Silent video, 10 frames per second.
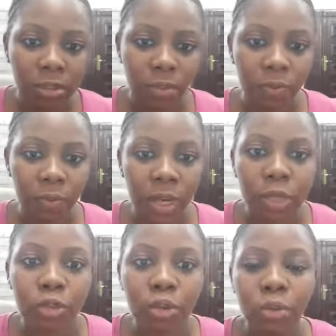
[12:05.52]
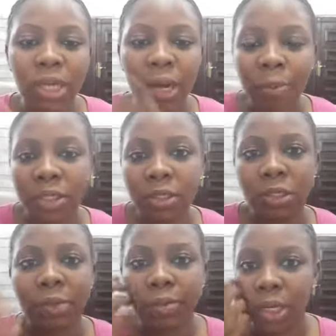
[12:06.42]
right? So that
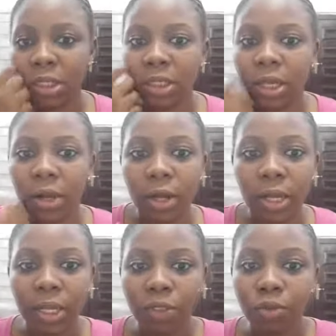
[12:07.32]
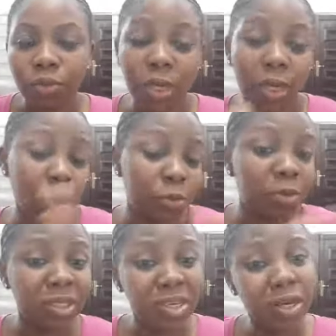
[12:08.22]
particular brand
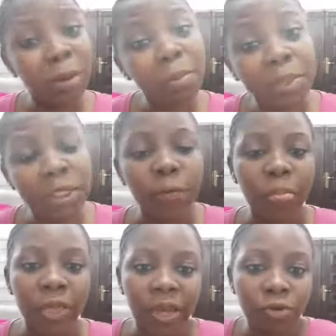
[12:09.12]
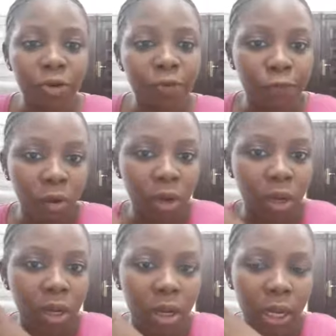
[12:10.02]
particular company can create for
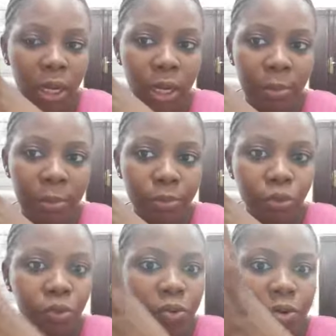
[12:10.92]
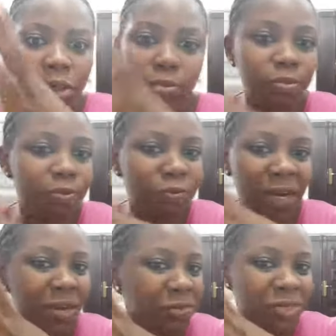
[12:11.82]
2, 3,
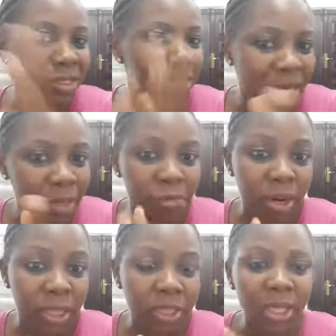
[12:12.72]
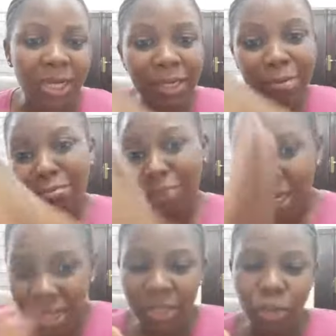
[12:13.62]
5, 10 brands, and they
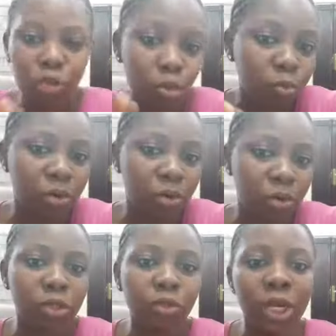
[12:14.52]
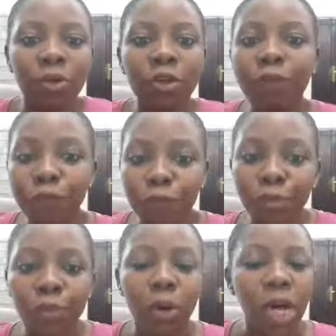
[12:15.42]
manage those brands. So now, if
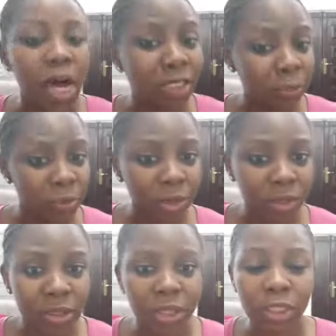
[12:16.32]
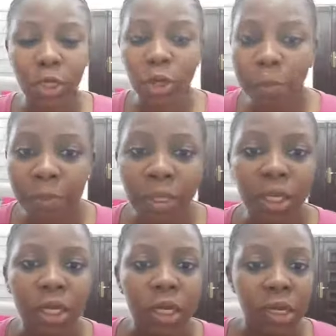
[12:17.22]
you as a person, as a
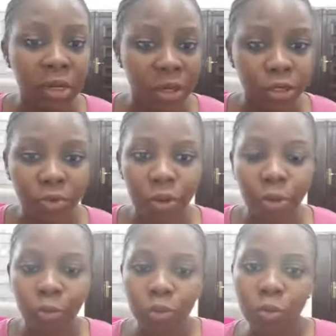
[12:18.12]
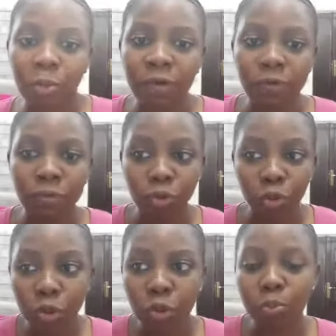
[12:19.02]
company in Nigeria, you want to buy
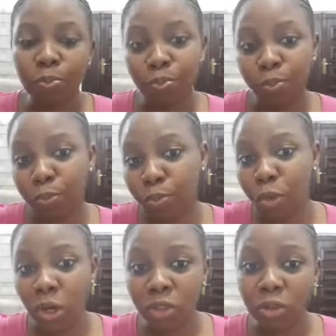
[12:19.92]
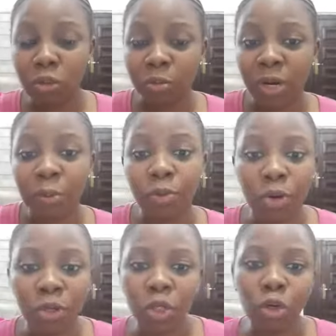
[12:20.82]
those products, those brand
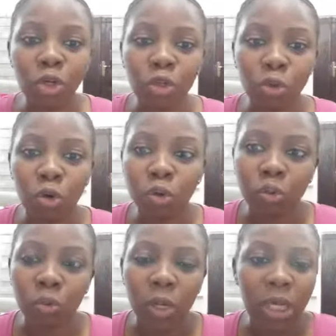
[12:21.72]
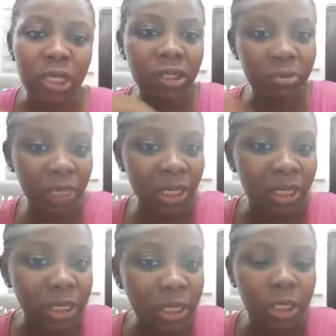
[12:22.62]
products, you're not going to go to Issey
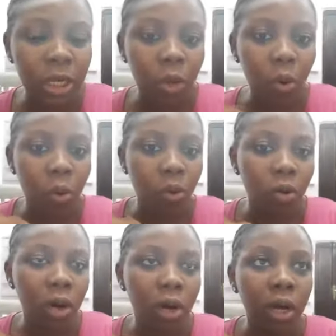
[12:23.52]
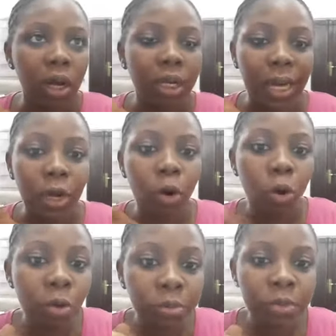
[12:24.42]
Miyake or
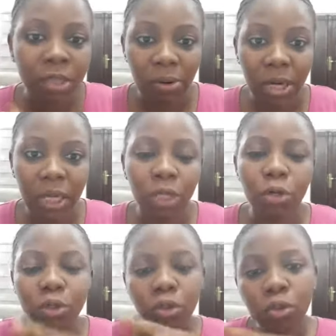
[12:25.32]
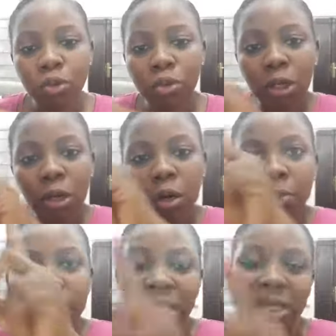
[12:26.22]
Lancome directly. You're going to go to the
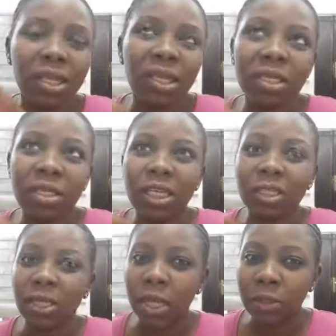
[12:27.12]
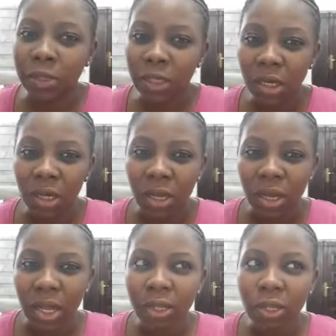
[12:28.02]
company. I think it's Estee Lauder.
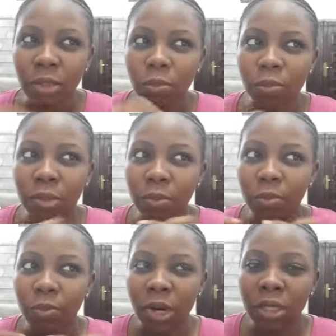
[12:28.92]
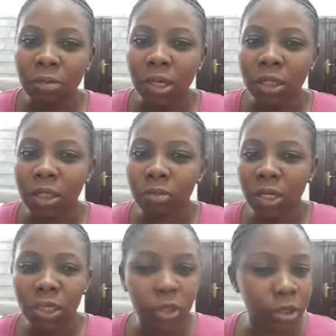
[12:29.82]
I think the brand that
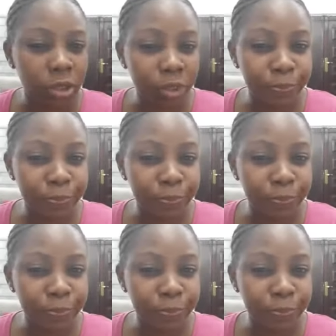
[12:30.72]
manages